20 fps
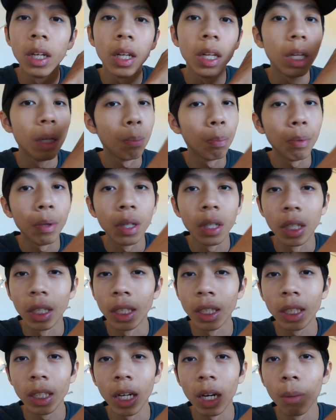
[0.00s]
He bring
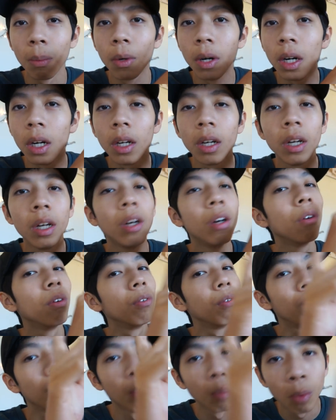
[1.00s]
his camera
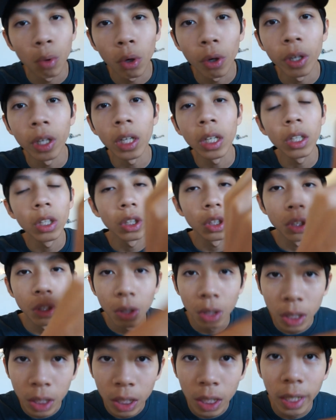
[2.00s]
from morning to
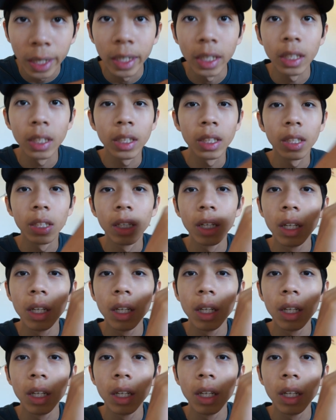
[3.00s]
the night.